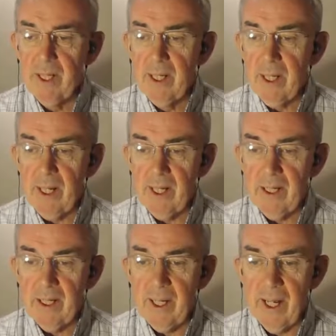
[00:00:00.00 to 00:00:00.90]
Uh,
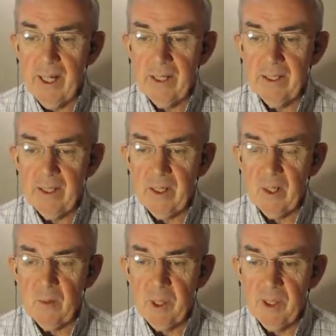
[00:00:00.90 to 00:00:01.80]
and
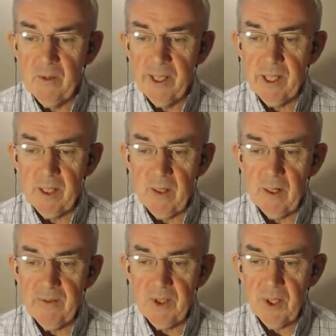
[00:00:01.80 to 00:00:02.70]
I'll be running a
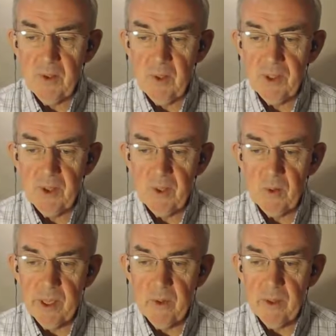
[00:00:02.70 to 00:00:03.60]
live show later in the
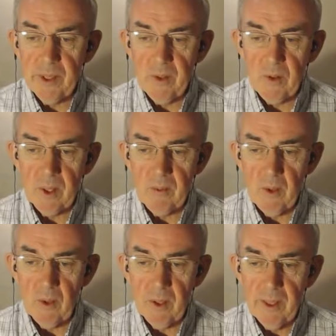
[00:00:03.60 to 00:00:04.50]
week where you can all come
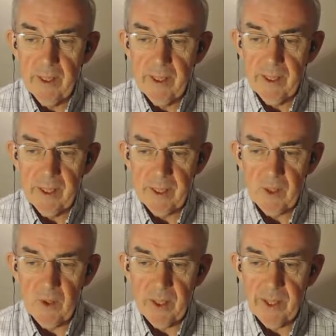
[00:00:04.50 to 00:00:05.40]
along and
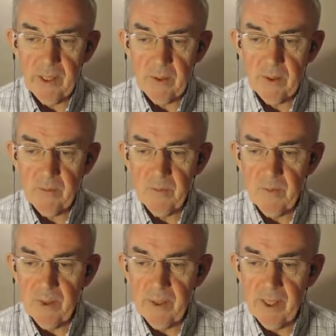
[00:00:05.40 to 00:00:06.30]
try it out.
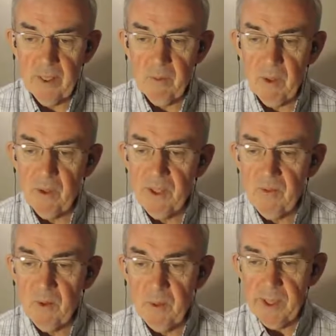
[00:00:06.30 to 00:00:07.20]
Now, my reason
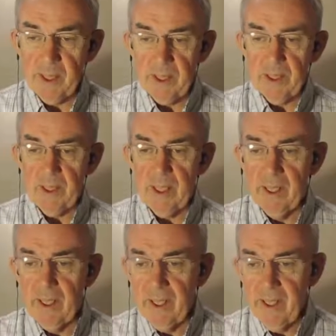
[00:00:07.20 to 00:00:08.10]
for being here today
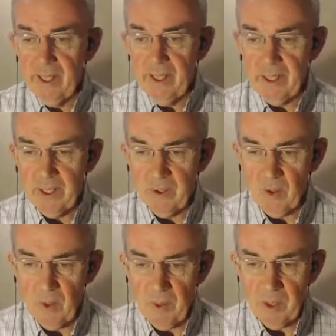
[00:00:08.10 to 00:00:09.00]
is to
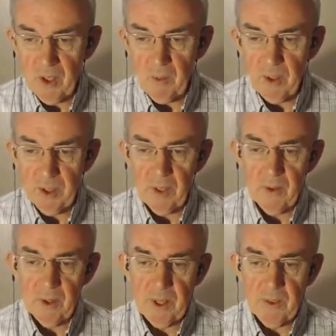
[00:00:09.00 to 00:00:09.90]
talk about a couple of
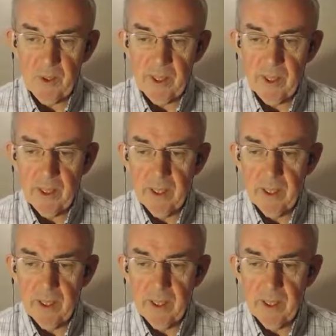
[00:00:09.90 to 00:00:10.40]
shows this week,